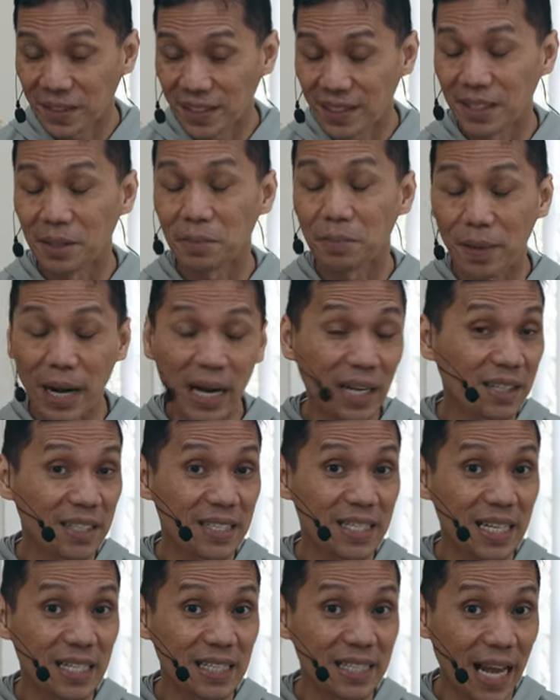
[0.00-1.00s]
your
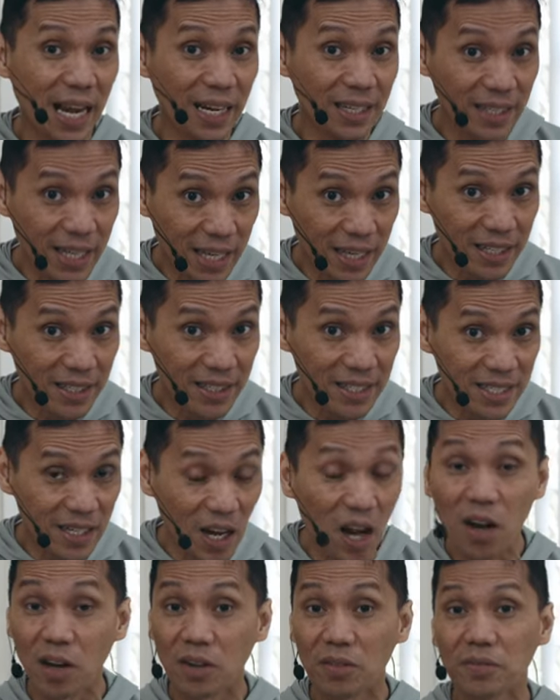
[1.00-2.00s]
practicing techniques
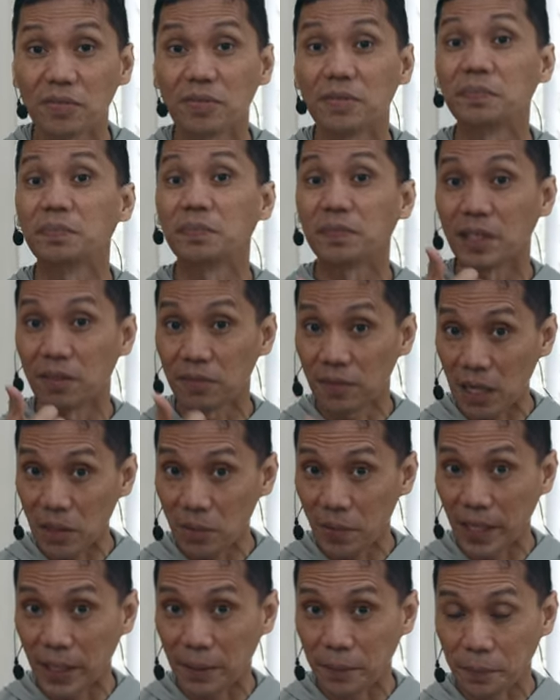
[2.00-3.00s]
of the
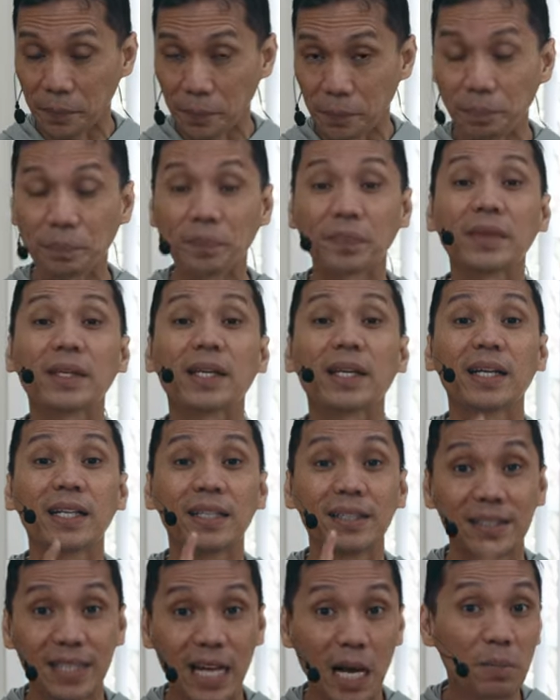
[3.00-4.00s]
following:
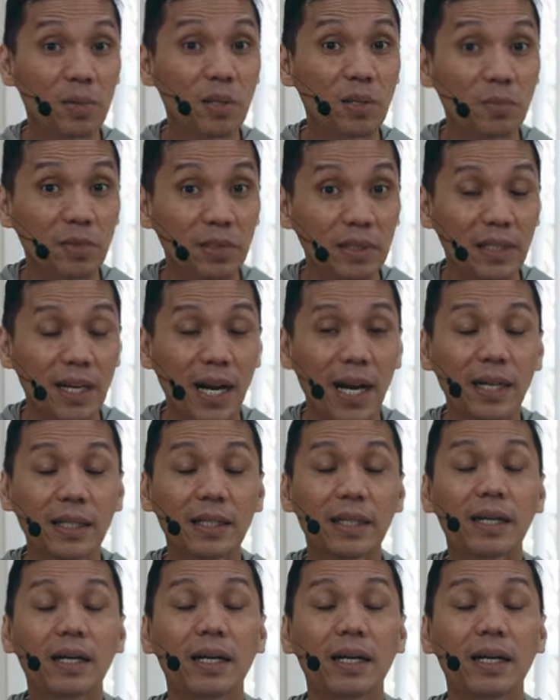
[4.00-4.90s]
Nabhu Mudra,